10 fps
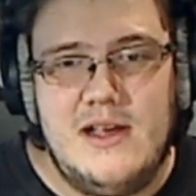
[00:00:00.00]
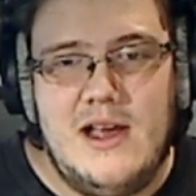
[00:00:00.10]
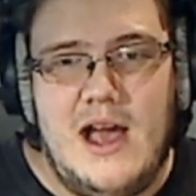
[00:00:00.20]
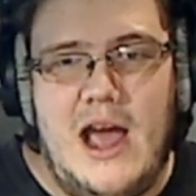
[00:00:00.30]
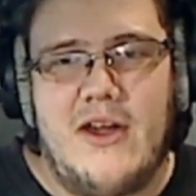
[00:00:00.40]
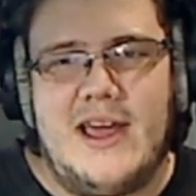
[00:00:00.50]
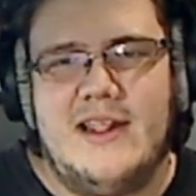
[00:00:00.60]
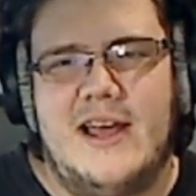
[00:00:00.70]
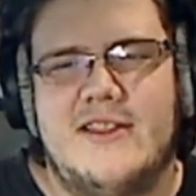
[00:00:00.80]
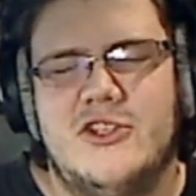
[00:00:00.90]
don't know, I kind
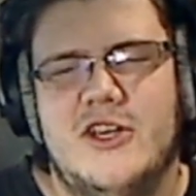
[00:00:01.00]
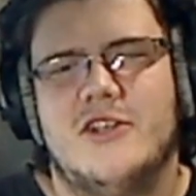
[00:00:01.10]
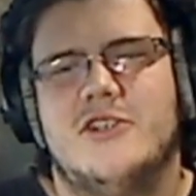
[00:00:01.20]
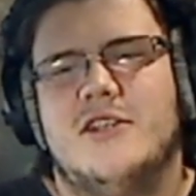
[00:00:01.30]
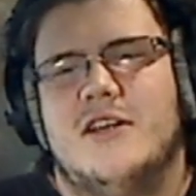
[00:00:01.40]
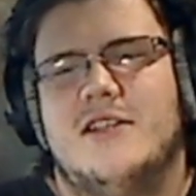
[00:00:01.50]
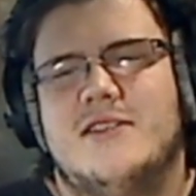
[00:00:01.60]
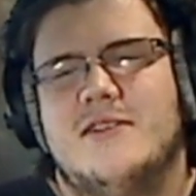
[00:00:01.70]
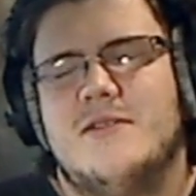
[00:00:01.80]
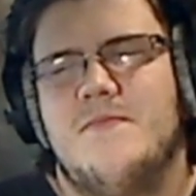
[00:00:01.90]
of like the change. It
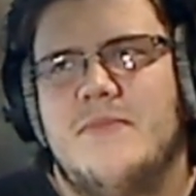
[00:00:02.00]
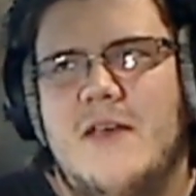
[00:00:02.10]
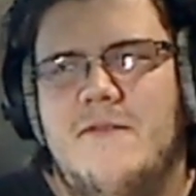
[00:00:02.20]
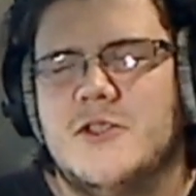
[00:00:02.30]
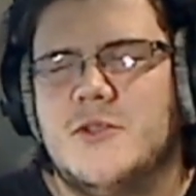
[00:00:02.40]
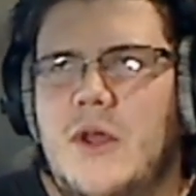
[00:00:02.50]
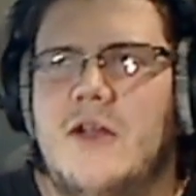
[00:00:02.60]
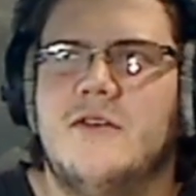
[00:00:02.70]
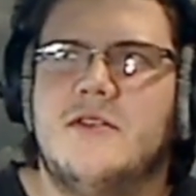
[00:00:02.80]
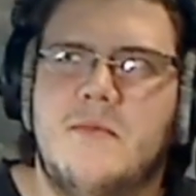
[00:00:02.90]
feels
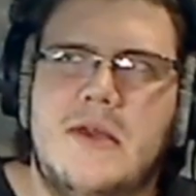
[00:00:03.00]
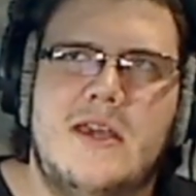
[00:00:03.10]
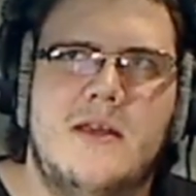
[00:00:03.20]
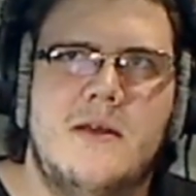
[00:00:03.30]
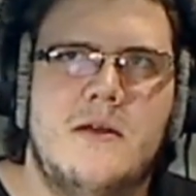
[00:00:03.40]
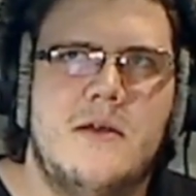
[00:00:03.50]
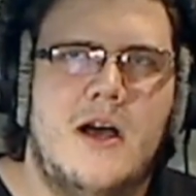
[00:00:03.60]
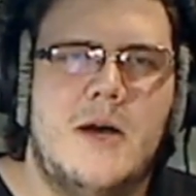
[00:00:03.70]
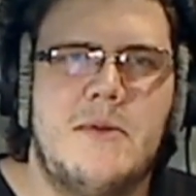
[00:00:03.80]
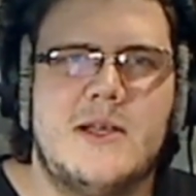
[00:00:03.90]
weird to me,
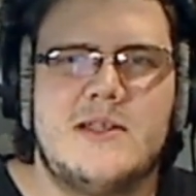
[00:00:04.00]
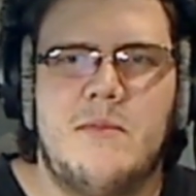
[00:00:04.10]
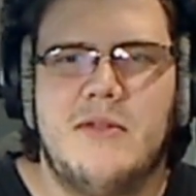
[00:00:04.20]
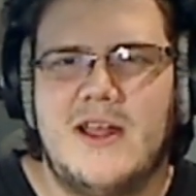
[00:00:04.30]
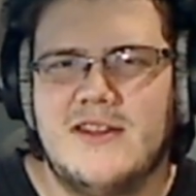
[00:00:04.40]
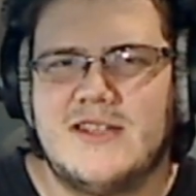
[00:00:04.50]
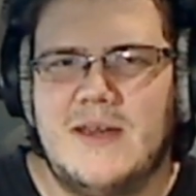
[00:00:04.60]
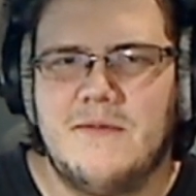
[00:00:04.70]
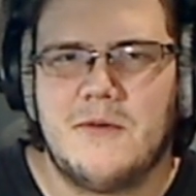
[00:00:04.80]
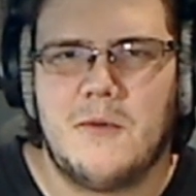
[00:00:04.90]
because I've been playing this
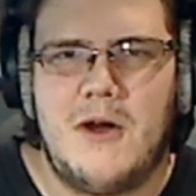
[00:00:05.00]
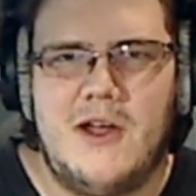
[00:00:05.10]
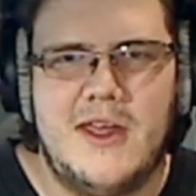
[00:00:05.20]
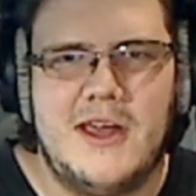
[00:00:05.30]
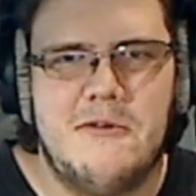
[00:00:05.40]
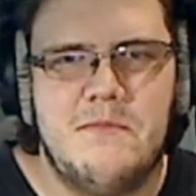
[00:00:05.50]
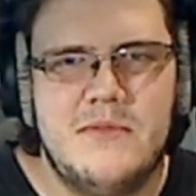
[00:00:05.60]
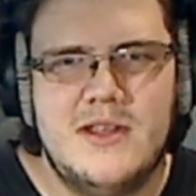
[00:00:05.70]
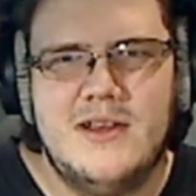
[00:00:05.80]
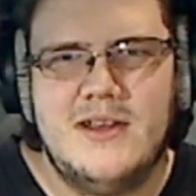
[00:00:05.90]
game for a while now,
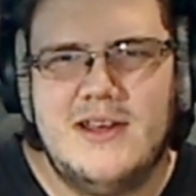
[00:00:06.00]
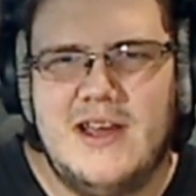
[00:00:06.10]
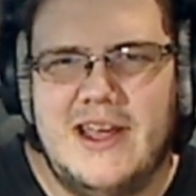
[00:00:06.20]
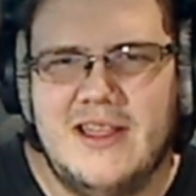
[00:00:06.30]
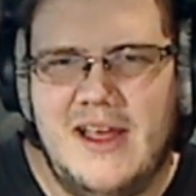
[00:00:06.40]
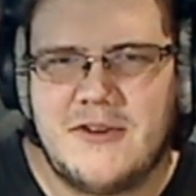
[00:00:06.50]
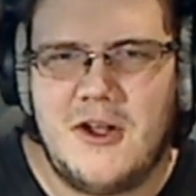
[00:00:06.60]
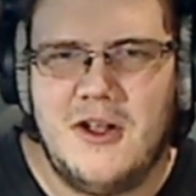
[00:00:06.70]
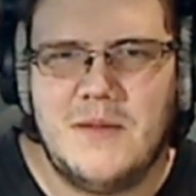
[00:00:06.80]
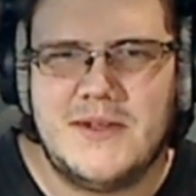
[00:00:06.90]
and Lava
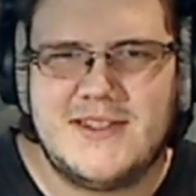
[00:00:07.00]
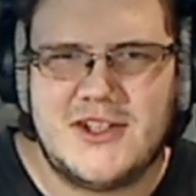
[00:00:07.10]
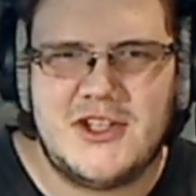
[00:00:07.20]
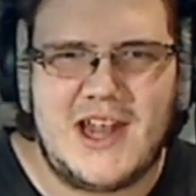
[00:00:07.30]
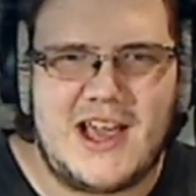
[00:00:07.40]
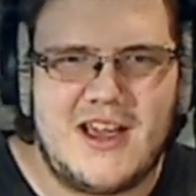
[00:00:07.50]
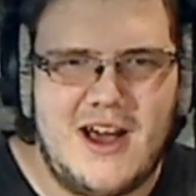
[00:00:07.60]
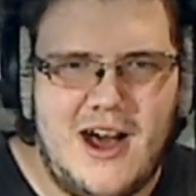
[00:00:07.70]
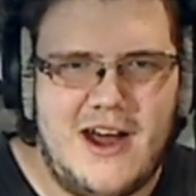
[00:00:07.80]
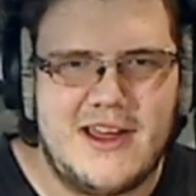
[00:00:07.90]
Golem is such an
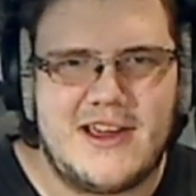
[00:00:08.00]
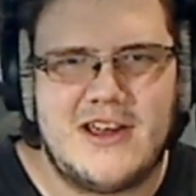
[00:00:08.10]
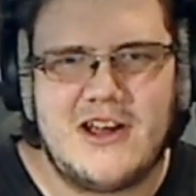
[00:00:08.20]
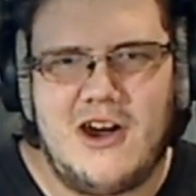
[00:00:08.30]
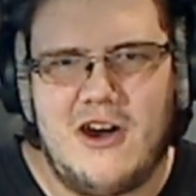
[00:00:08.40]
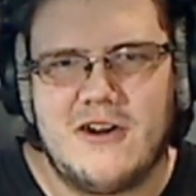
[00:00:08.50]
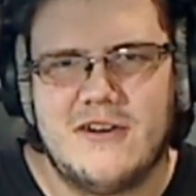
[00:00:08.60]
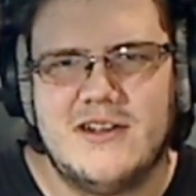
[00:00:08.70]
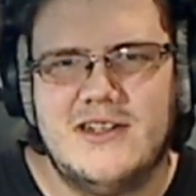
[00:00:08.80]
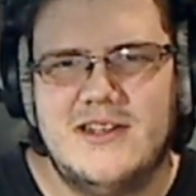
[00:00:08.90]
iconic
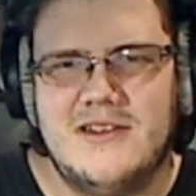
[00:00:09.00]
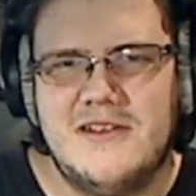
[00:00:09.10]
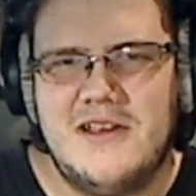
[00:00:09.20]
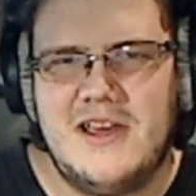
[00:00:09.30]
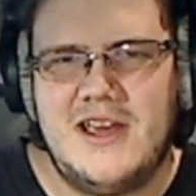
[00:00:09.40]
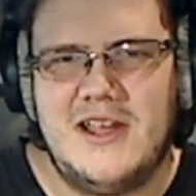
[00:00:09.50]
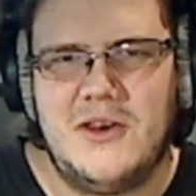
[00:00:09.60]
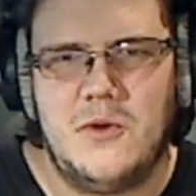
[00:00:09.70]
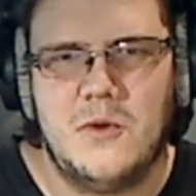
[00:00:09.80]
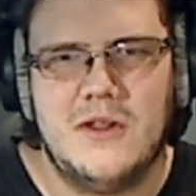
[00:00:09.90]
card in
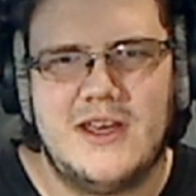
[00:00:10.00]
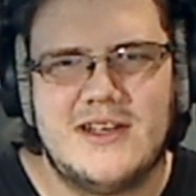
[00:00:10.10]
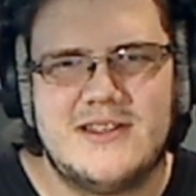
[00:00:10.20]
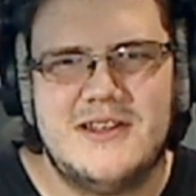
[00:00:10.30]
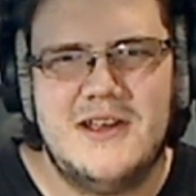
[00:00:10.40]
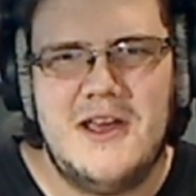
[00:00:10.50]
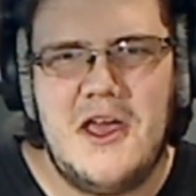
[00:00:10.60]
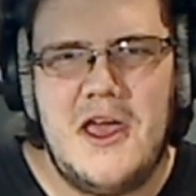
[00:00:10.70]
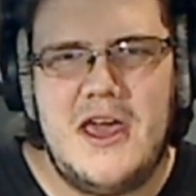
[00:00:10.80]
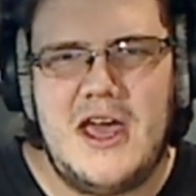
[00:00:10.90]
Duel Links.
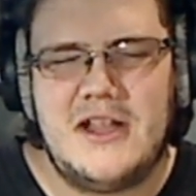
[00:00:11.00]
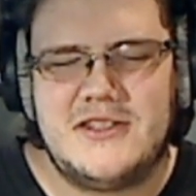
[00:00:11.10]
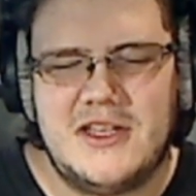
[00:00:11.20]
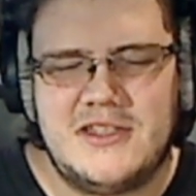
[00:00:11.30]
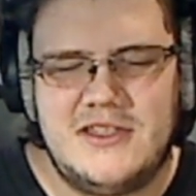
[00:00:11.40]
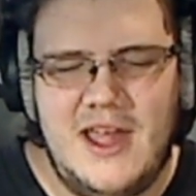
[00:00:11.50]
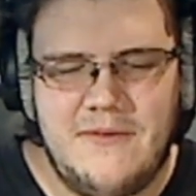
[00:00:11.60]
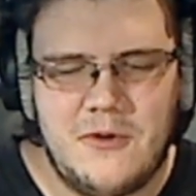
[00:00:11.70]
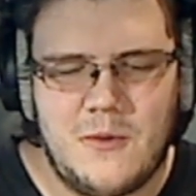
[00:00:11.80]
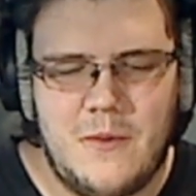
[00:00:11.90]
It's
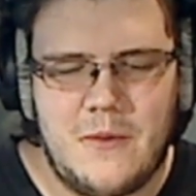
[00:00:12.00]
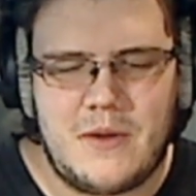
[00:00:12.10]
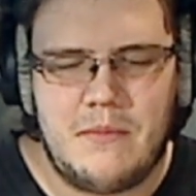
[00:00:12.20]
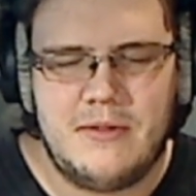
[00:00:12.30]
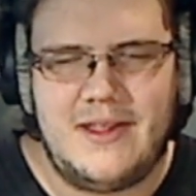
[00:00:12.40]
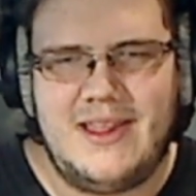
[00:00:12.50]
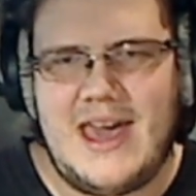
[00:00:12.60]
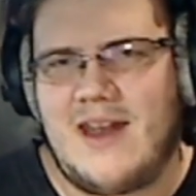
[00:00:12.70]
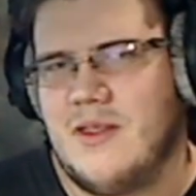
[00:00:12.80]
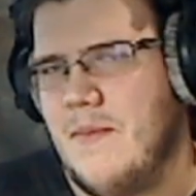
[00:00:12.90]
never completely
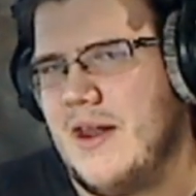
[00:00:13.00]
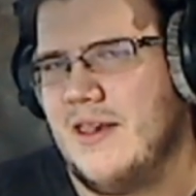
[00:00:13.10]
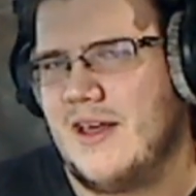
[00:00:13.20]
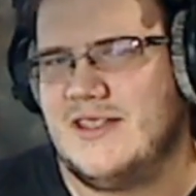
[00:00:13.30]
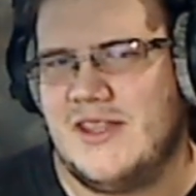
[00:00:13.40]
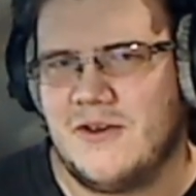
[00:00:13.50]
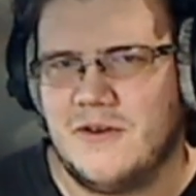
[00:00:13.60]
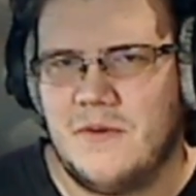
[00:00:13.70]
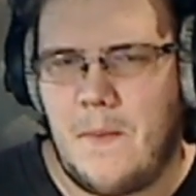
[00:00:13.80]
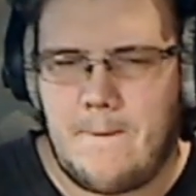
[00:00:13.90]
out of the meta. Like, it's
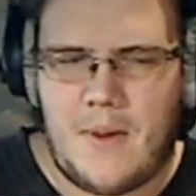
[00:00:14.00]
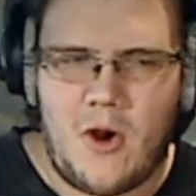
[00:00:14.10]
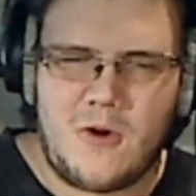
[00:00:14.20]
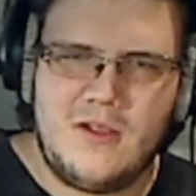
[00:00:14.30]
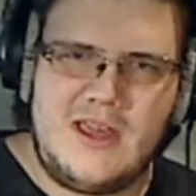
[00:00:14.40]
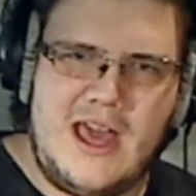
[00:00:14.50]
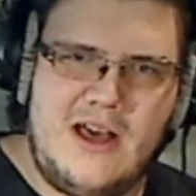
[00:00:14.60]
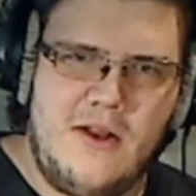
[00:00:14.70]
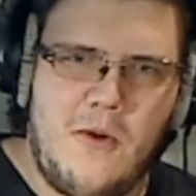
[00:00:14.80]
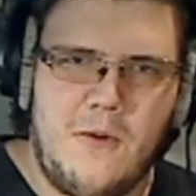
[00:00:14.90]
either partly
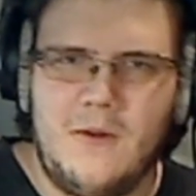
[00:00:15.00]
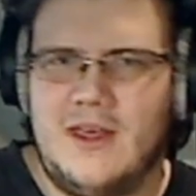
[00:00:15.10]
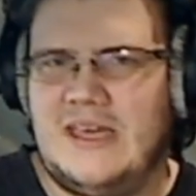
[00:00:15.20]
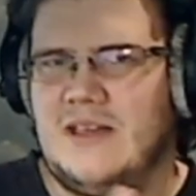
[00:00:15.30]
out or like